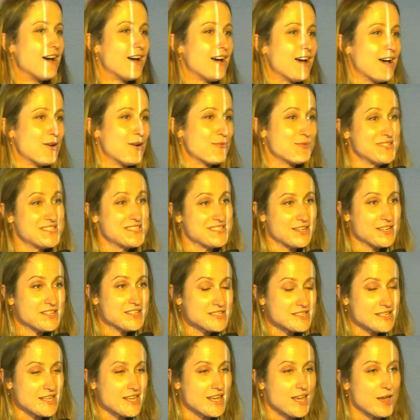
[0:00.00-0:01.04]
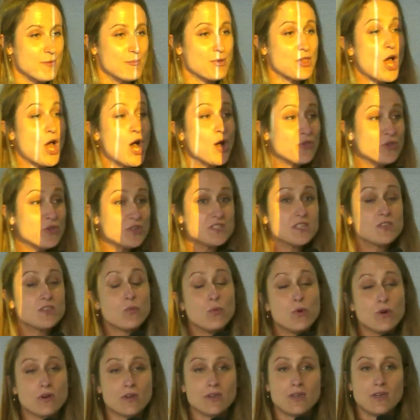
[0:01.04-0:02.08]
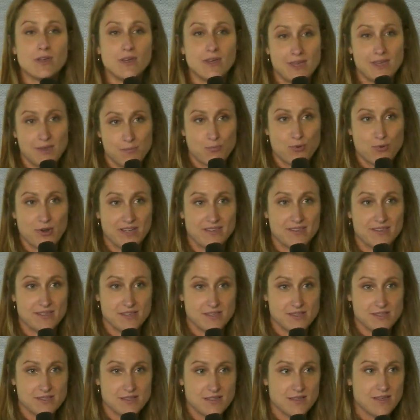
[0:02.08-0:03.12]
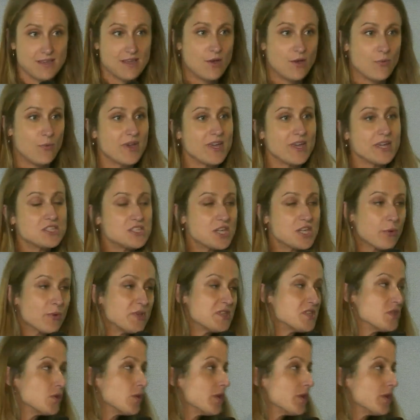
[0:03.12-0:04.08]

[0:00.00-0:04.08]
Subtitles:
with us, but how does it work in practice? We can share with you an